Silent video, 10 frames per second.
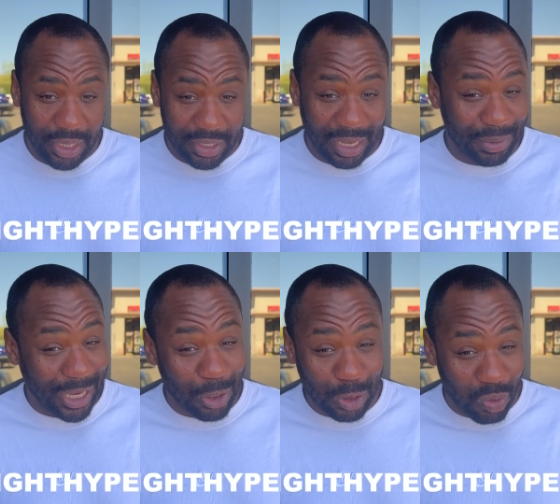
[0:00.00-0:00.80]
Like, but
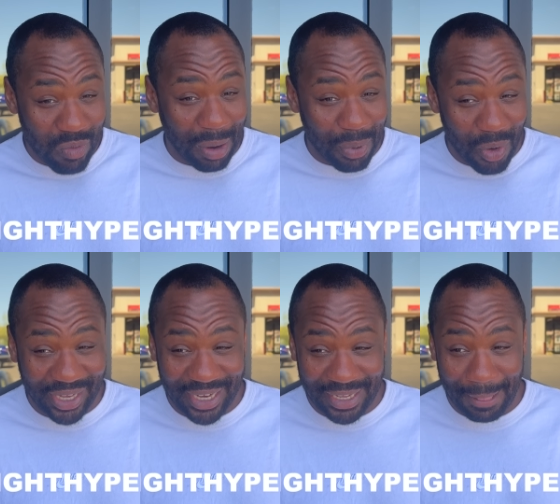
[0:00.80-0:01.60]
that goes to prove my point
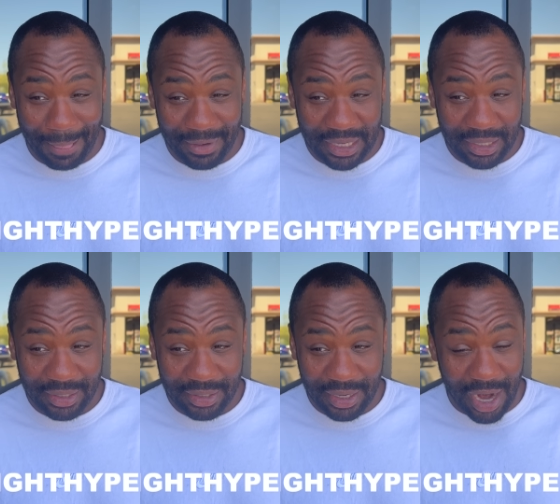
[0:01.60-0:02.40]
that
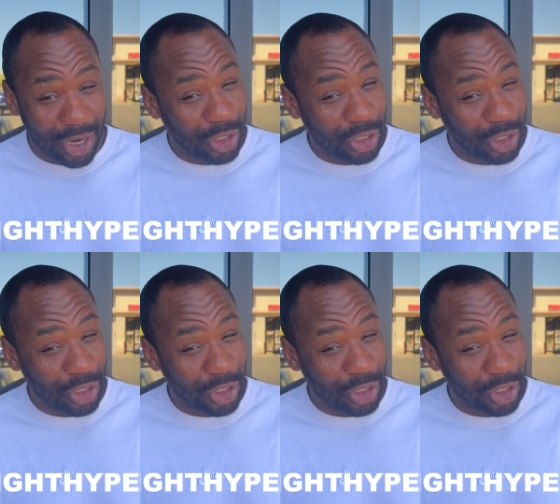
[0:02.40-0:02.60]
are